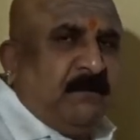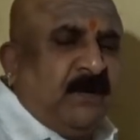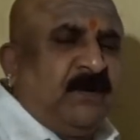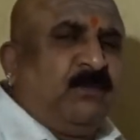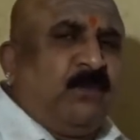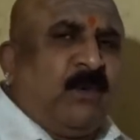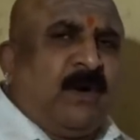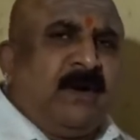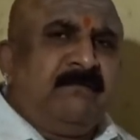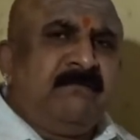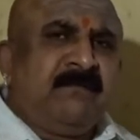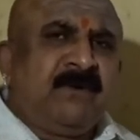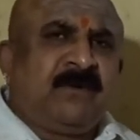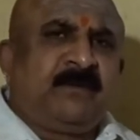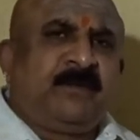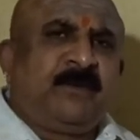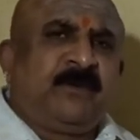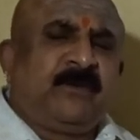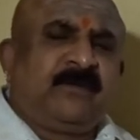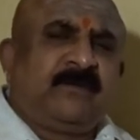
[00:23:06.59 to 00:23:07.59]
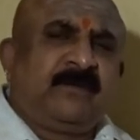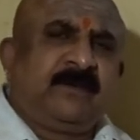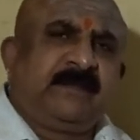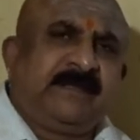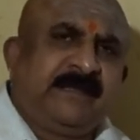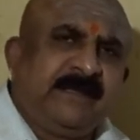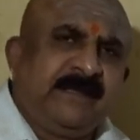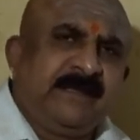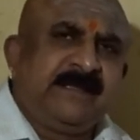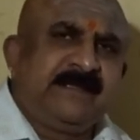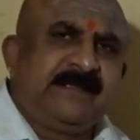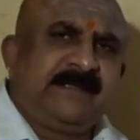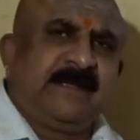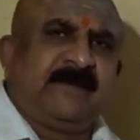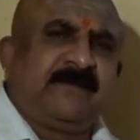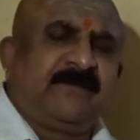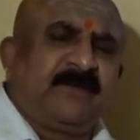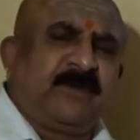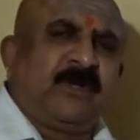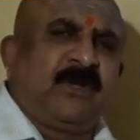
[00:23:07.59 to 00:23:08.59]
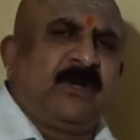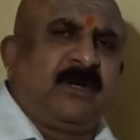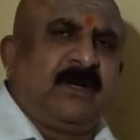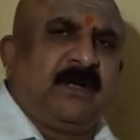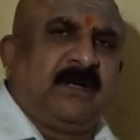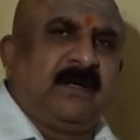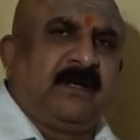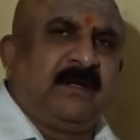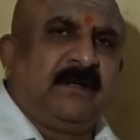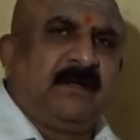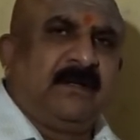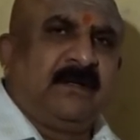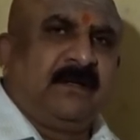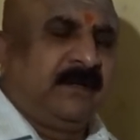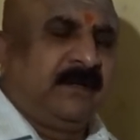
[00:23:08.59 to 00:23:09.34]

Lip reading: But one more beautiful thing is here for you all.